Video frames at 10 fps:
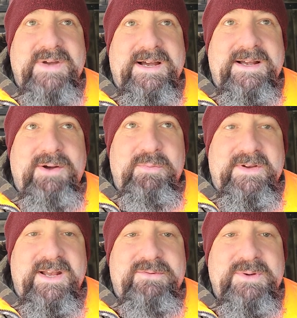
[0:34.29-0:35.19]

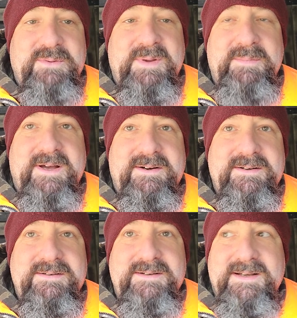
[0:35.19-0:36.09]
hopefully next week will be
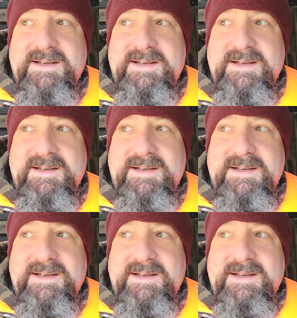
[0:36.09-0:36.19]
better.